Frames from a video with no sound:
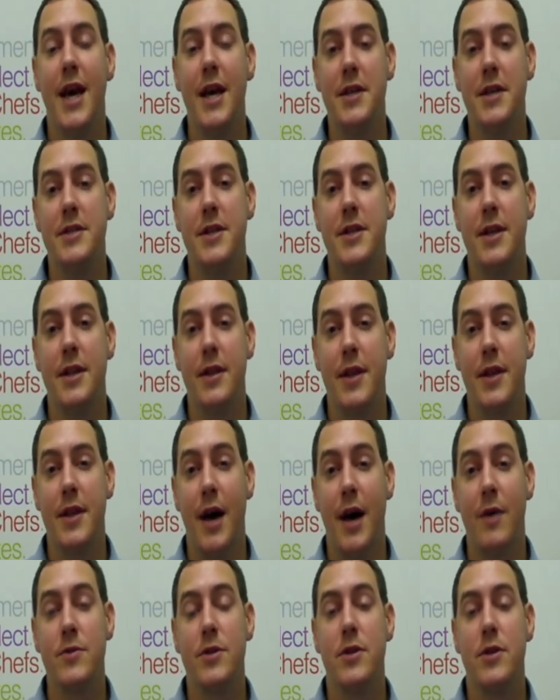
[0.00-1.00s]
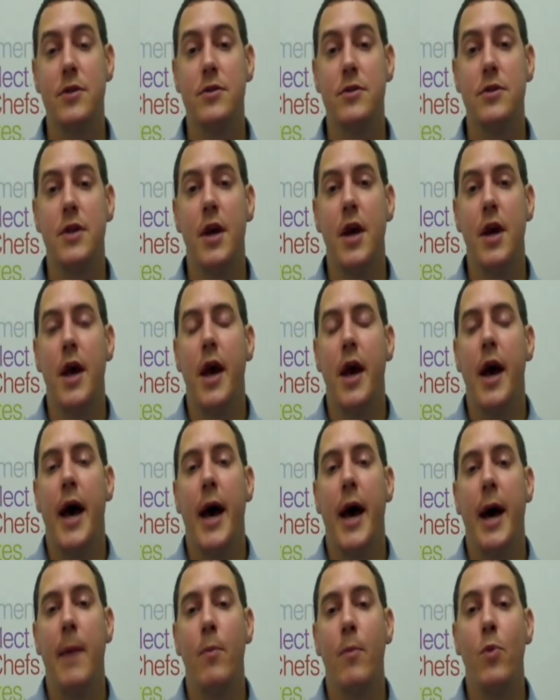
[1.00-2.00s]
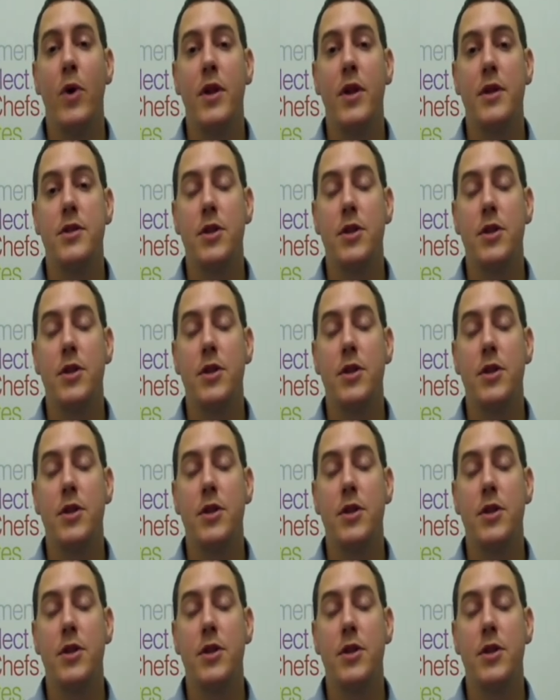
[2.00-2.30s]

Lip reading: £18,000 with